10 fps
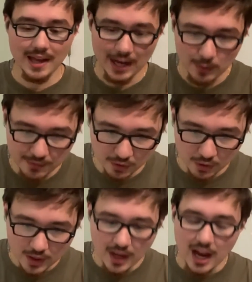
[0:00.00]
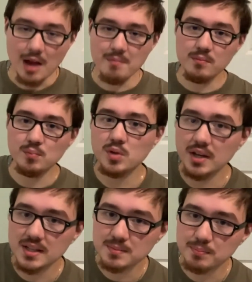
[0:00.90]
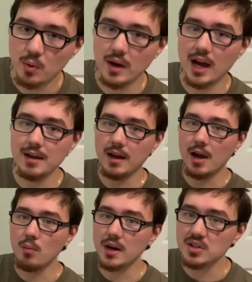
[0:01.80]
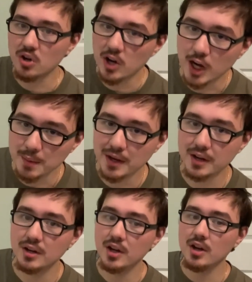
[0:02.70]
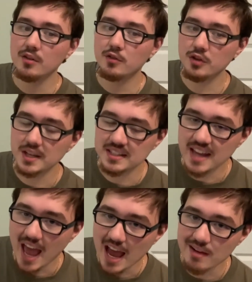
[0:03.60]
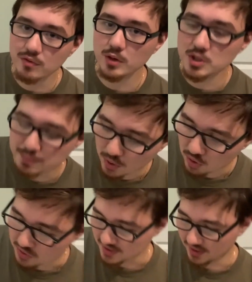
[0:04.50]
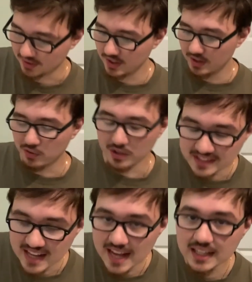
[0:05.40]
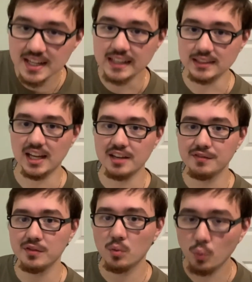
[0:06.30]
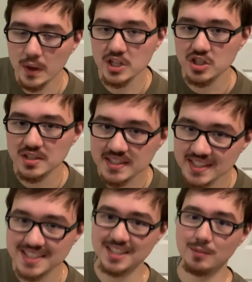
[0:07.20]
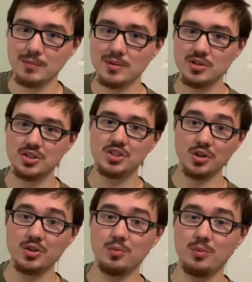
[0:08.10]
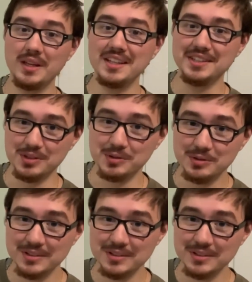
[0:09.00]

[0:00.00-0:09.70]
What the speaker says: However, I want to talk about it for the average person. For day-to-day life, which system should we use?